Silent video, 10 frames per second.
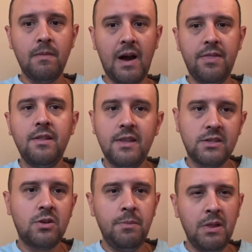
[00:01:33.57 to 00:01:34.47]
I think
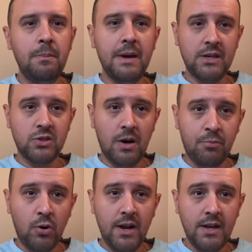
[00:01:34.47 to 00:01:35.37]
this could be the biggest
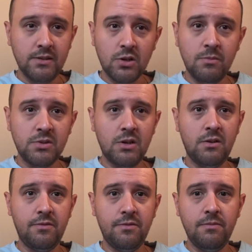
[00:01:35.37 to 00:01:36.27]
upgrade in terms
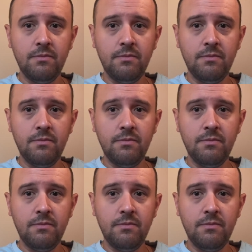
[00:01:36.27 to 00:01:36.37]
of